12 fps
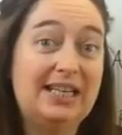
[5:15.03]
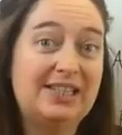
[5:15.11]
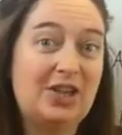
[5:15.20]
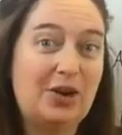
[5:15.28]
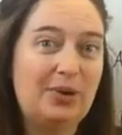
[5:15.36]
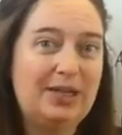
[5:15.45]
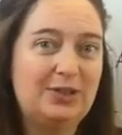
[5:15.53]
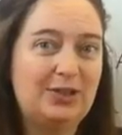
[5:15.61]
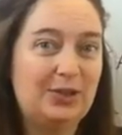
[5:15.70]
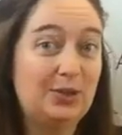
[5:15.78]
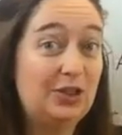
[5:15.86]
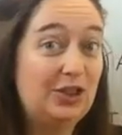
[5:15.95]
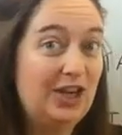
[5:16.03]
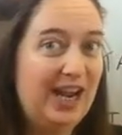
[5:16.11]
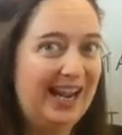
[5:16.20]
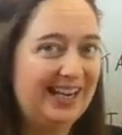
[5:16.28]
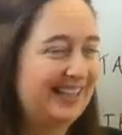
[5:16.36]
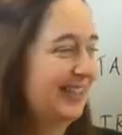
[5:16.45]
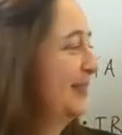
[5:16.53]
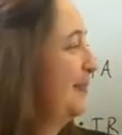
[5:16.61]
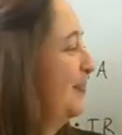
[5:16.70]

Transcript: is going to check.